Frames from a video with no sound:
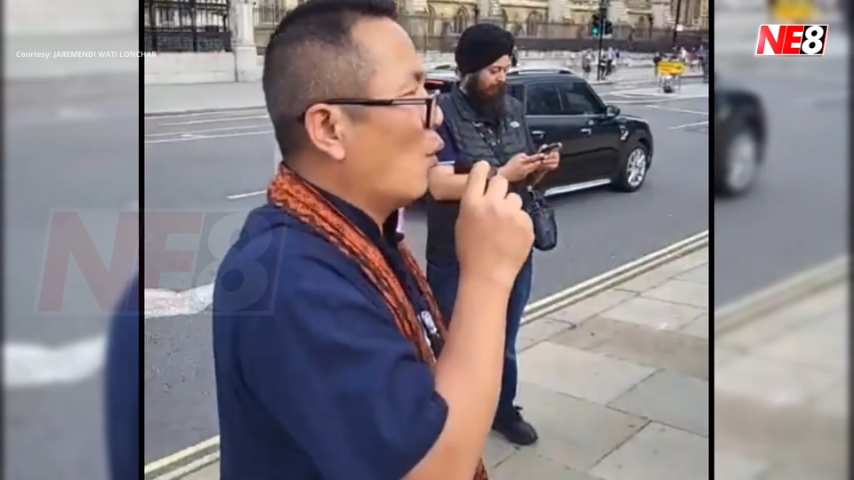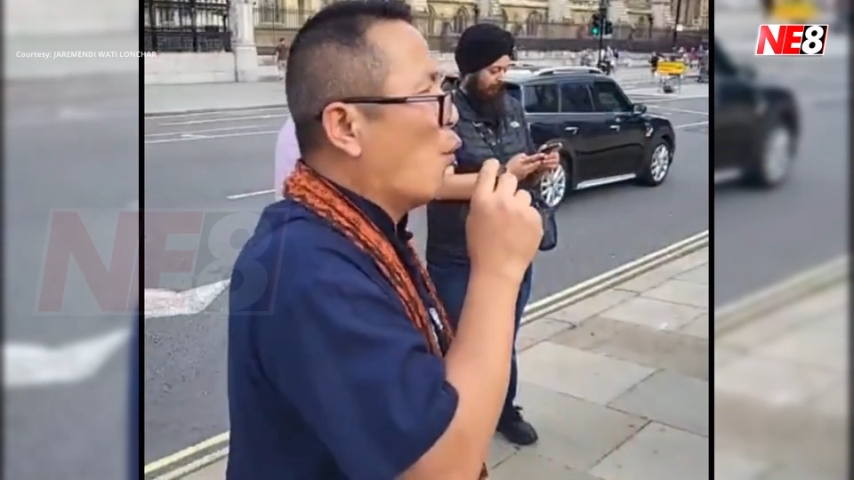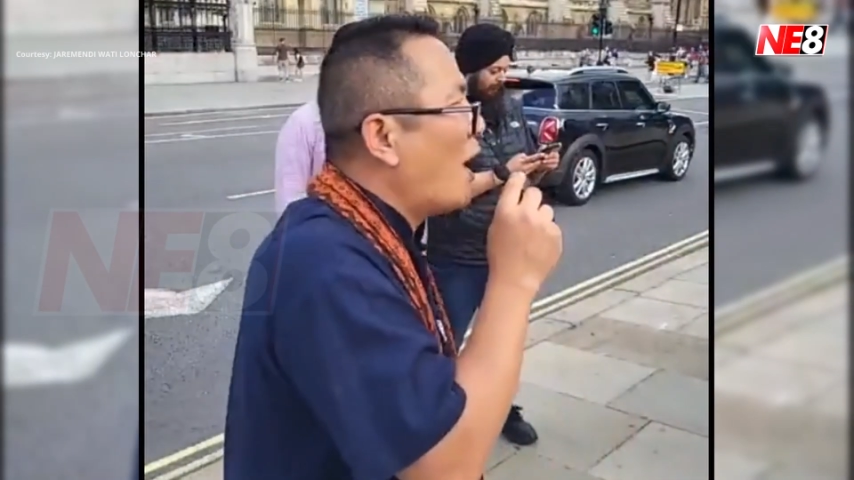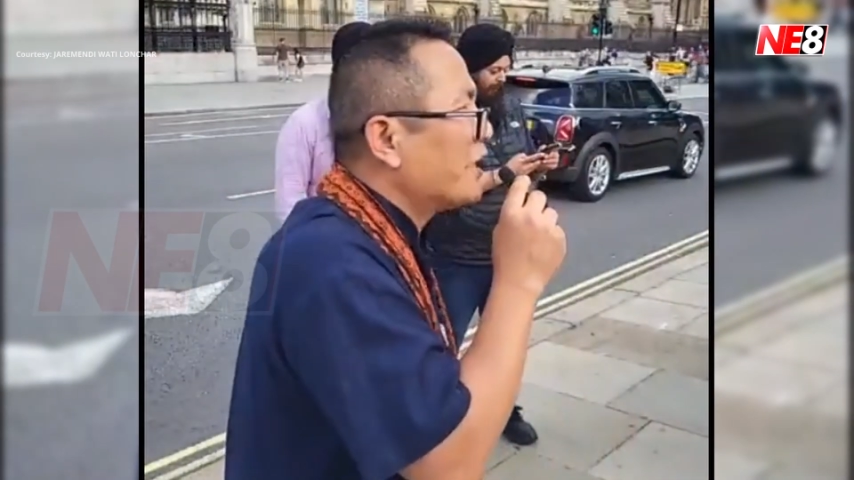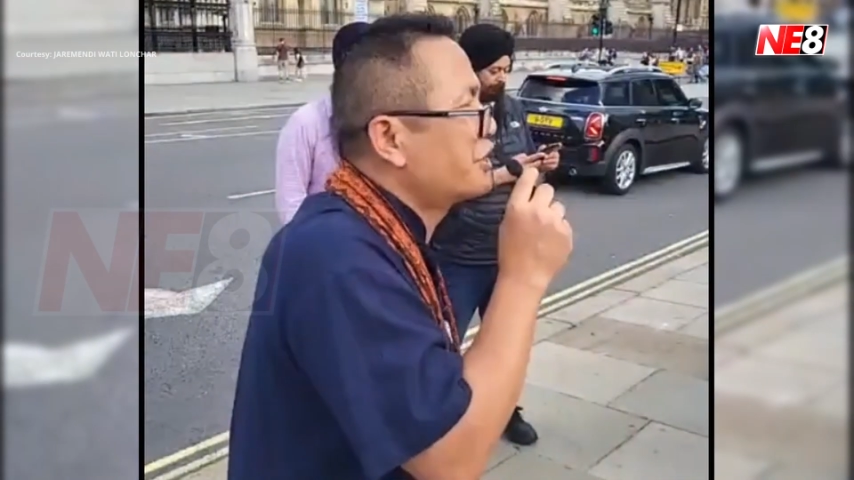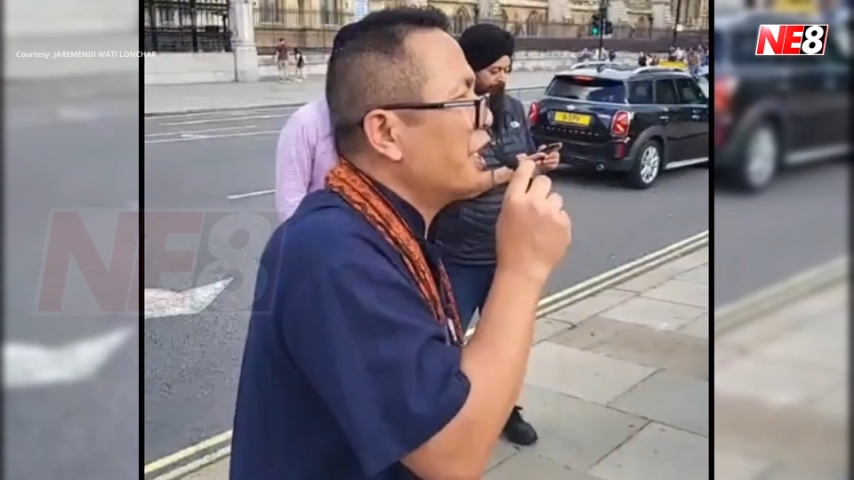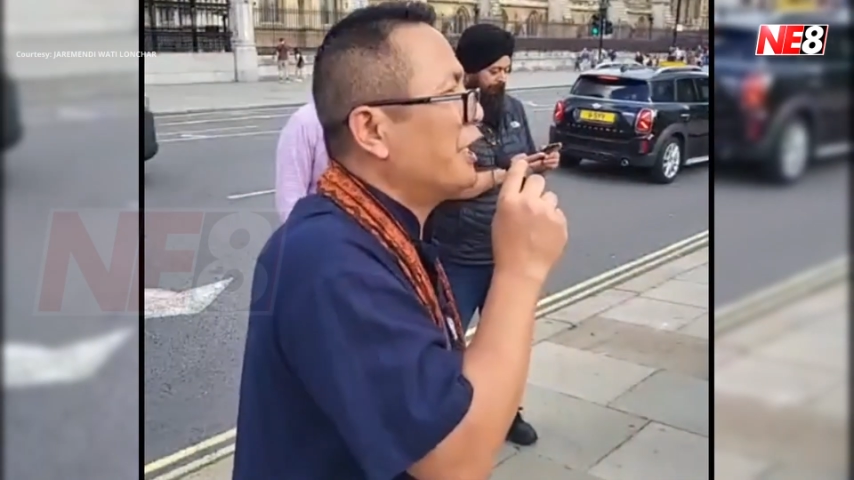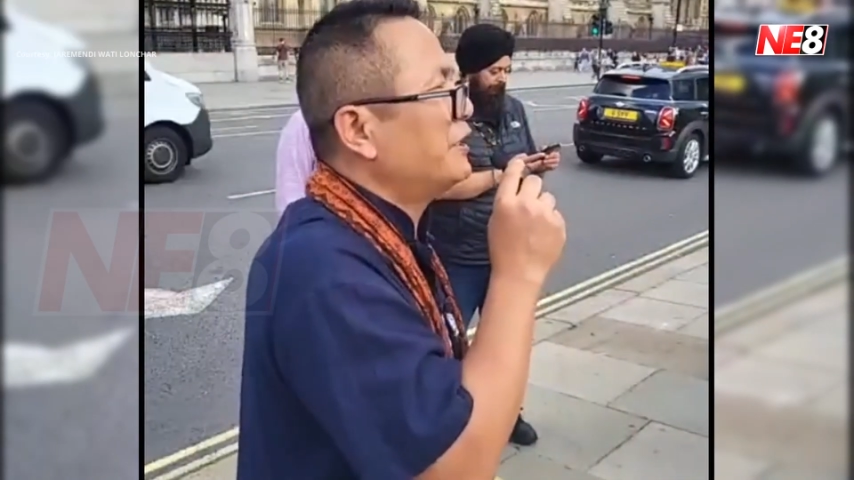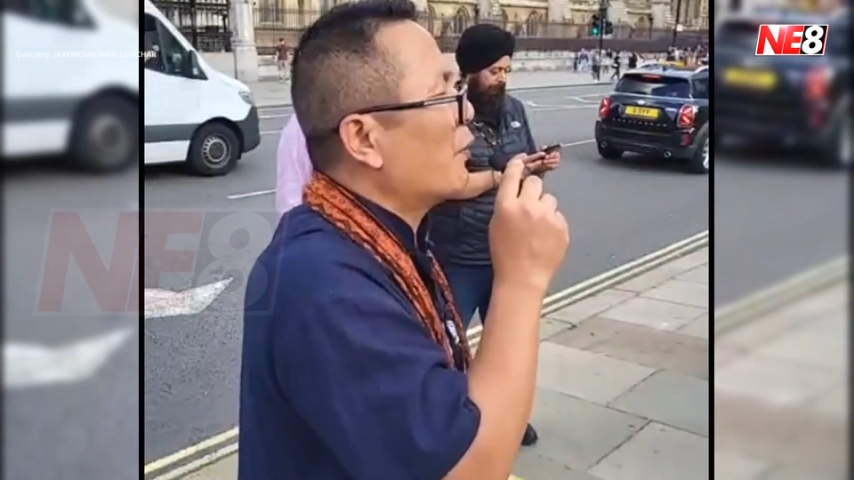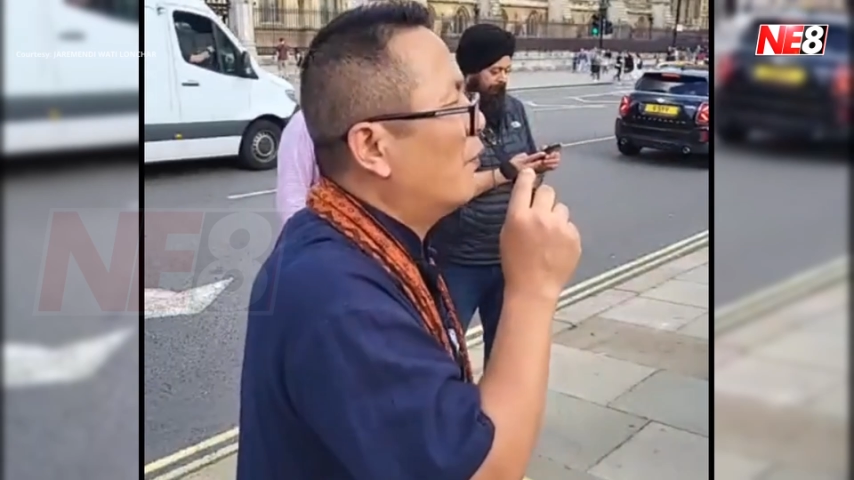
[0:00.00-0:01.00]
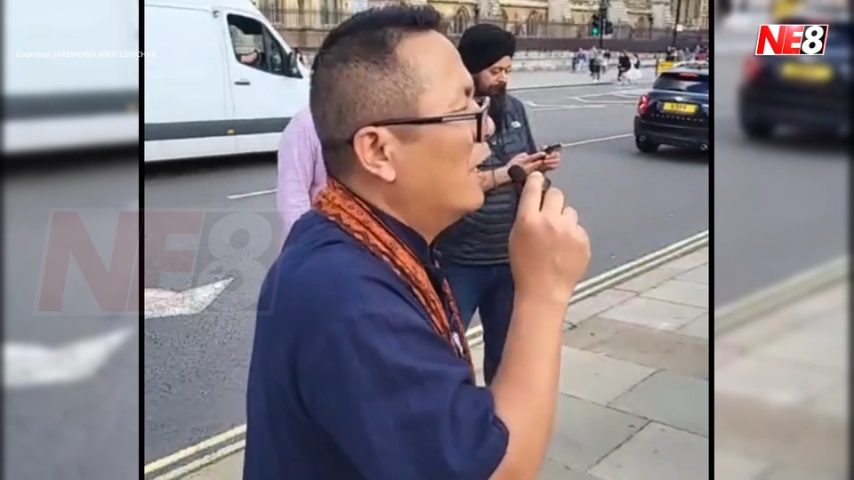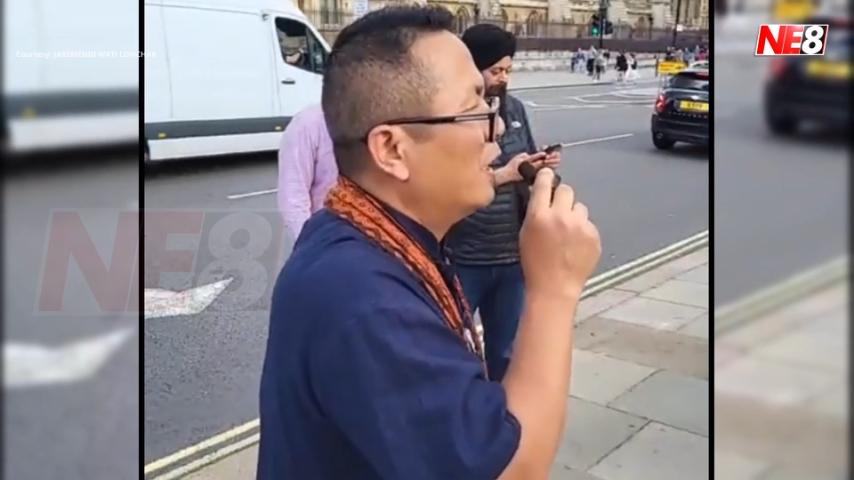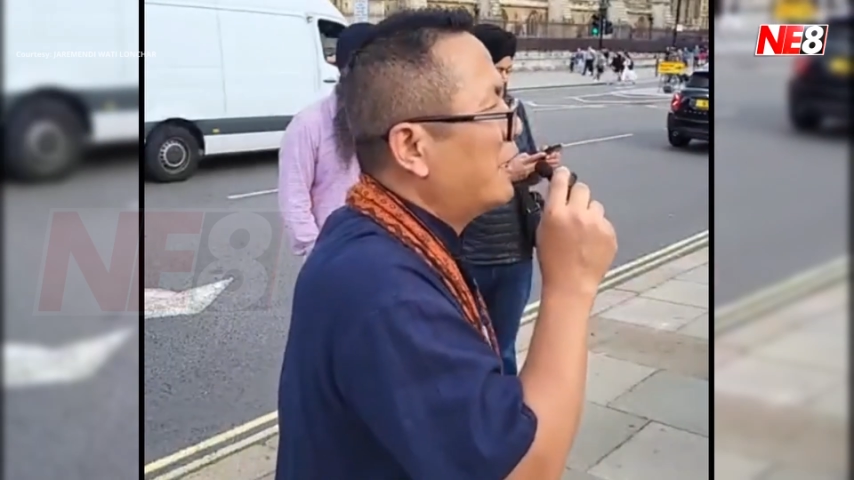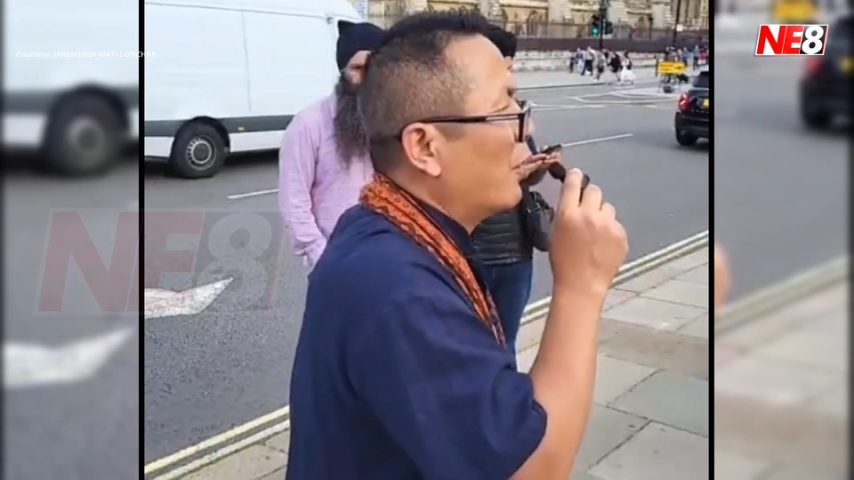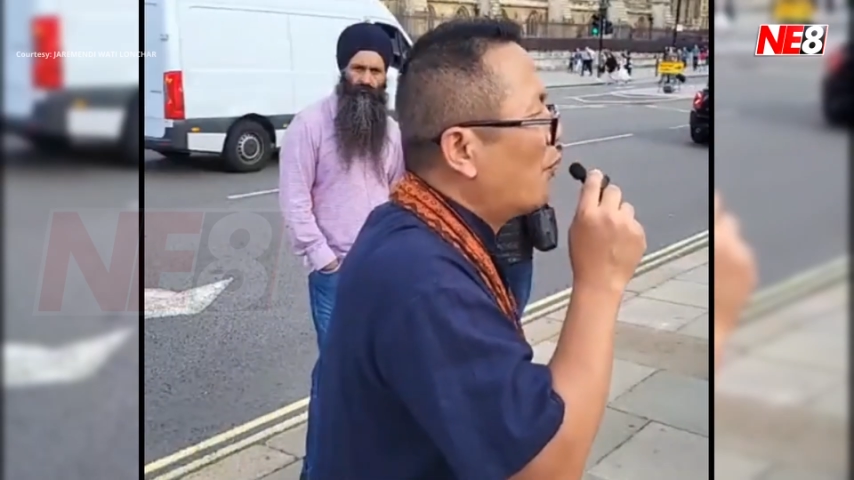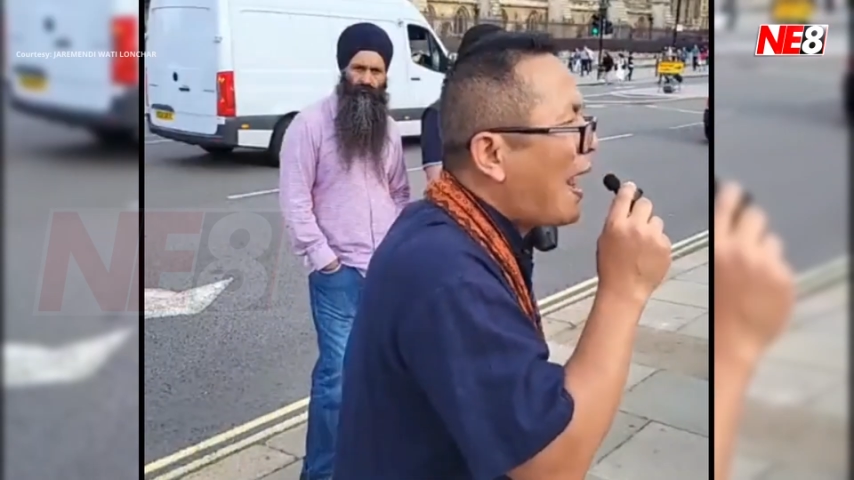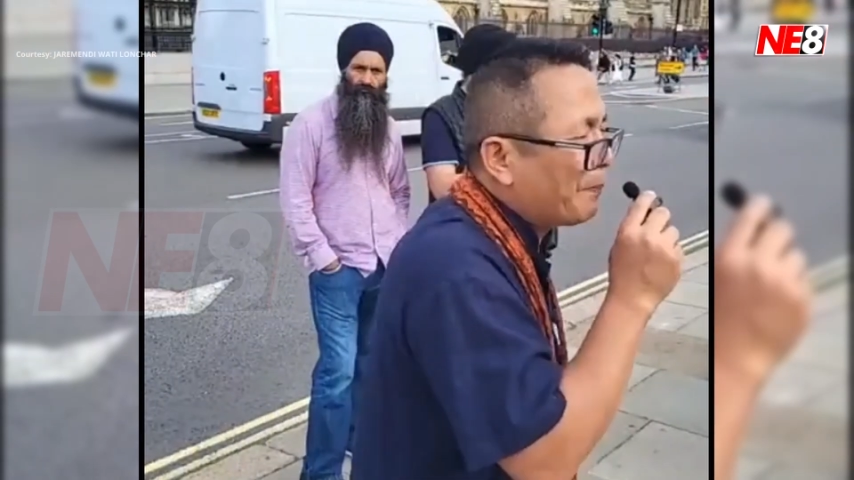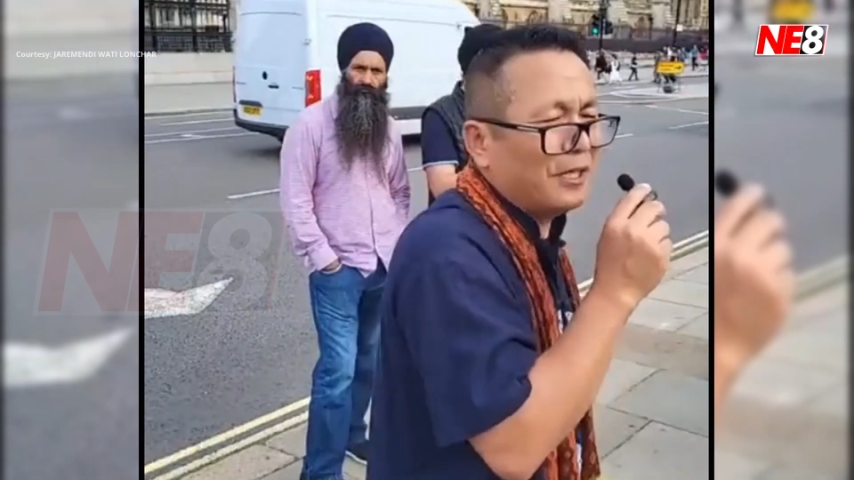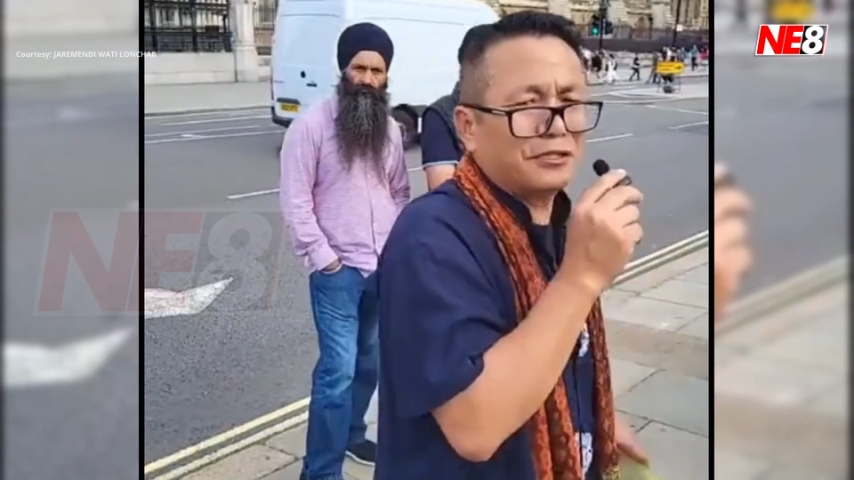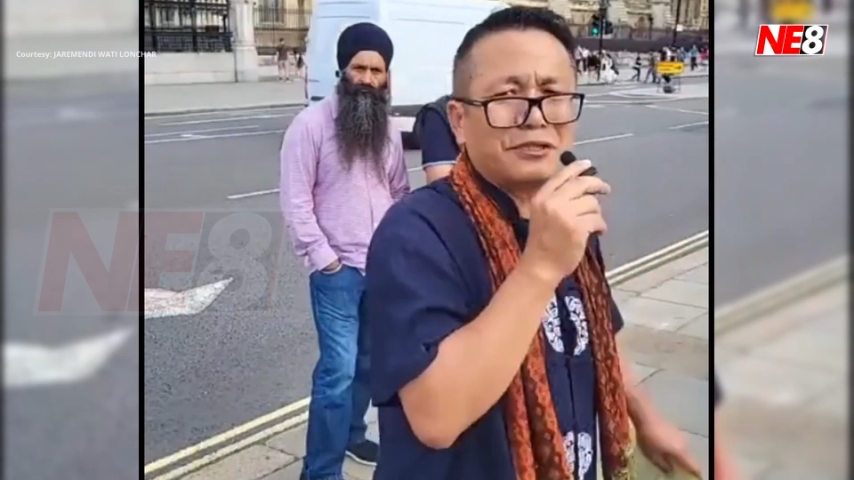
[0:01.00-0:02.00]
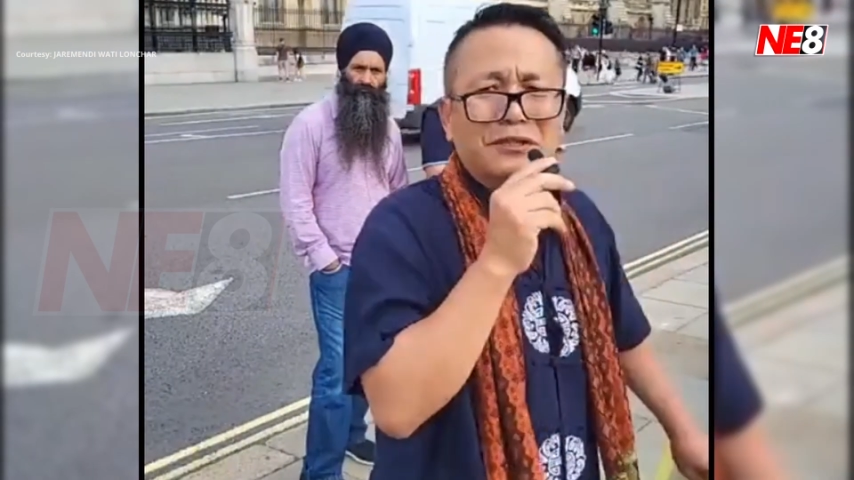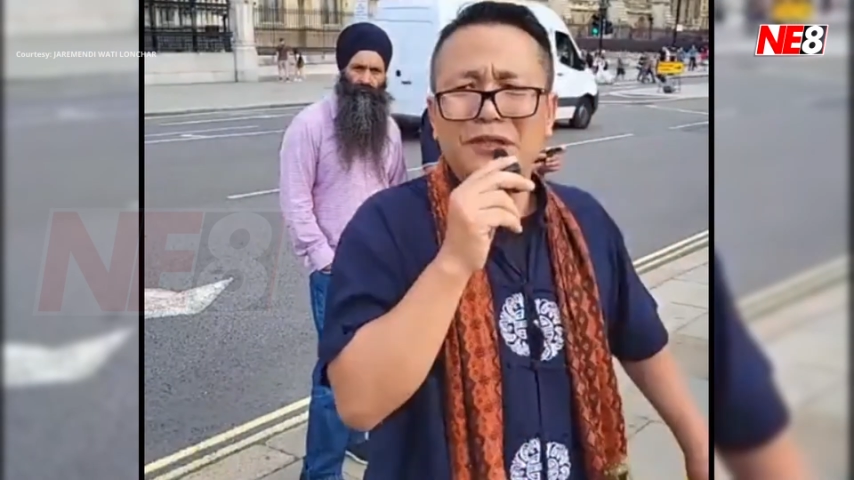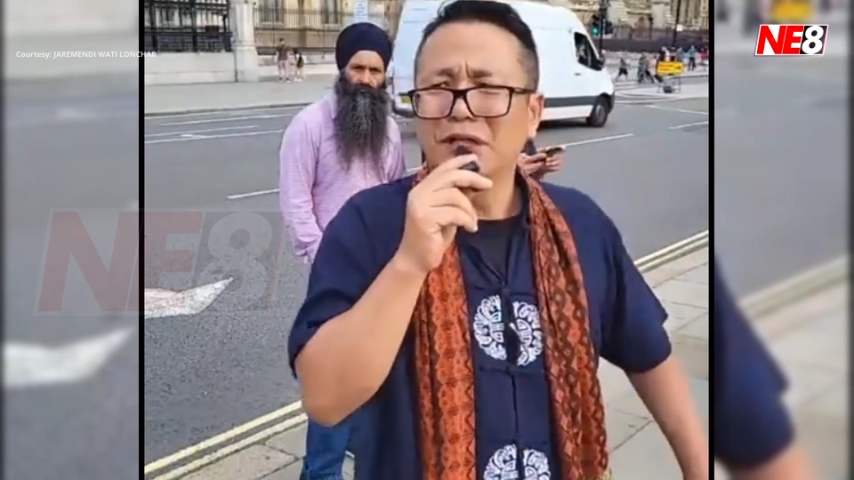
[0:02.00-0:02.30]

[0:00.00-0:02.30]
watching the rapists,